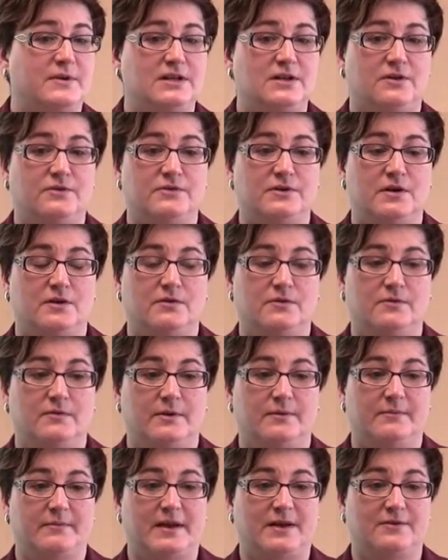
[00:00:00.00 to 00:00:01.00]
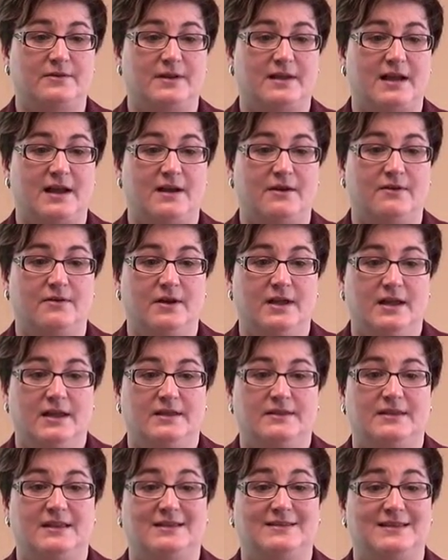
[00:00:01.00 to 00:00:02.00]
We don't know about how
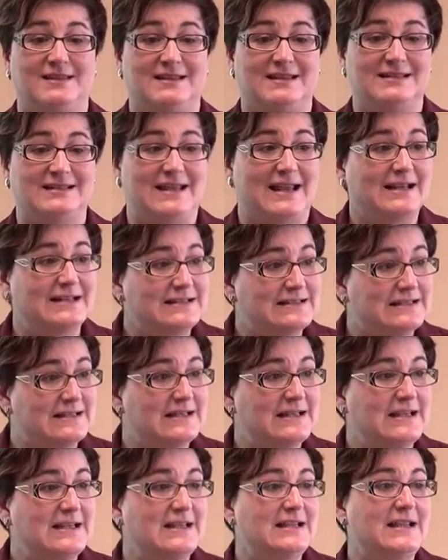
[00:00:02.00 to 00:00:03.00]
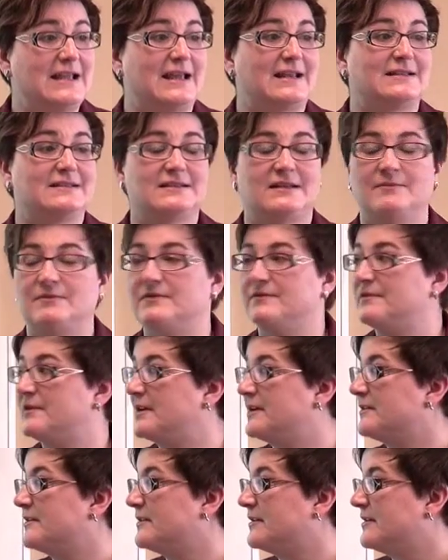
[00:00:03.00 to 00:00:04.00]
the the intensity and some of uh,
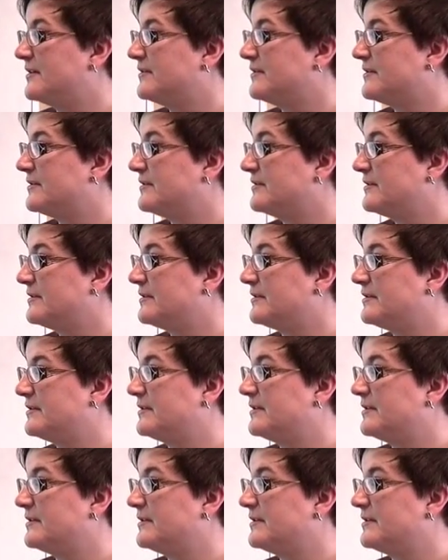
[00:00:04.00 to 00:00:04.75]
uh,